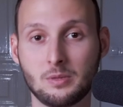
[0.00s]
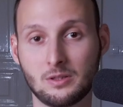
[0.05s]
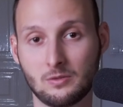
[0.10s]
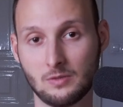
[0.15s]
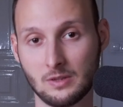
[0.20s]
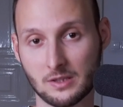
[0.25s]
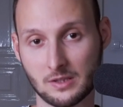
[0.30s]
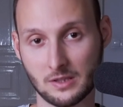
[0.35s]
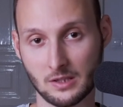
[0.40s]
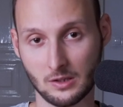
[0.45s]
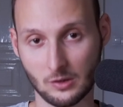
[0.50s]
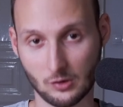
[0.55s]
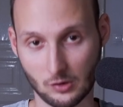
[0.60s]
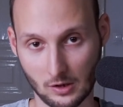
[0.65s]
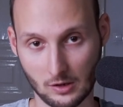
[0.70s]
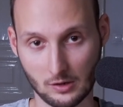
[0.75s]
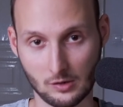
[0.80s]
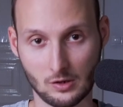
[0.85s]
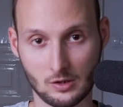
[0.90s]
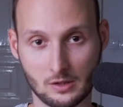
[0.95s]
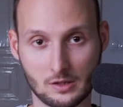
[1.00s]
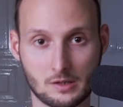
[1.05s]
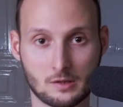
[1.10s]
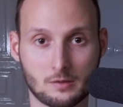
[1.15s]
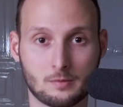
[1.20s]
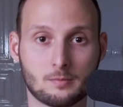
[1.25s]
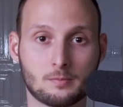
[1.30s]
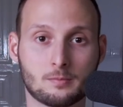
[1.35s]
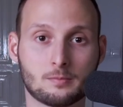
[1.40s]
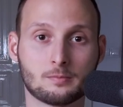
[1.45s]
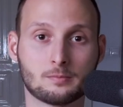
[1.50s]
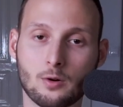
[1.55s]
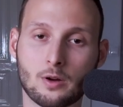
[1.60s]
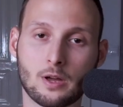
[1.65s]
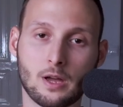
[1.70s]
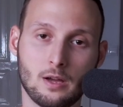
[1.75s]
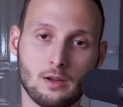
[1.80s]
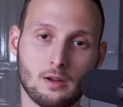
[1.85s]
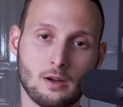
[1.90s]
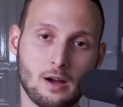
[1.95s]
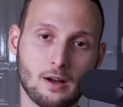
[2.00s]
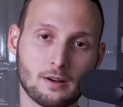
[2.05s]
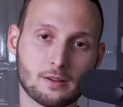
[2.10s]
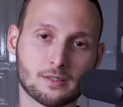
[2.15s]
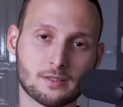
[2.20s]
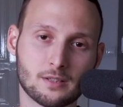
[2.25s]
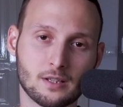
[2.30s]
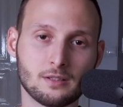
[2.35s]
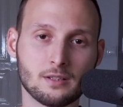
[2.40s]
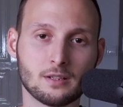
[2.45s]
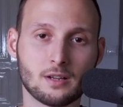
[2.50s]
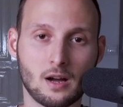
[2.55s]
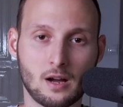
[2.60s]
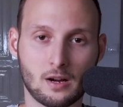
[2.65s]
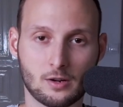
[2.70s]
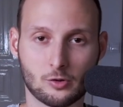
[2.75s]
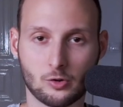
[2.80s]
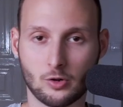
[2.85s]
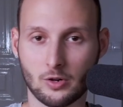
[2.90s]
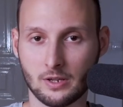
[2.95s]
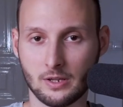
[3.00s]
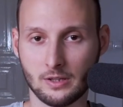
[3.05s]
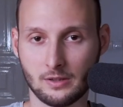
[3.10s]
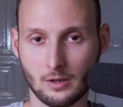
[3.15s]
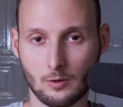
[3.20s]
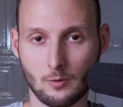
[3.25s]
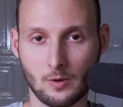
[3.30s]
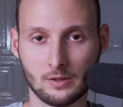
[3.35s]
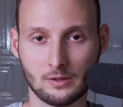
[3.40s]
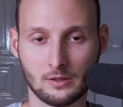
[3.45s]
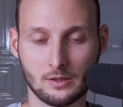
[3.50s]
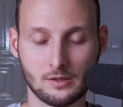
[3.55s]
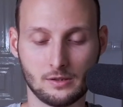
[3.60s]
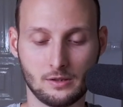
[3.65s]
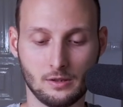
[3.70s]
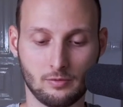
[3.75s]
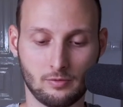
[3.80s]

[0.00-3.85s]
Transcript: between scene changes. Okay, our static archer hit event is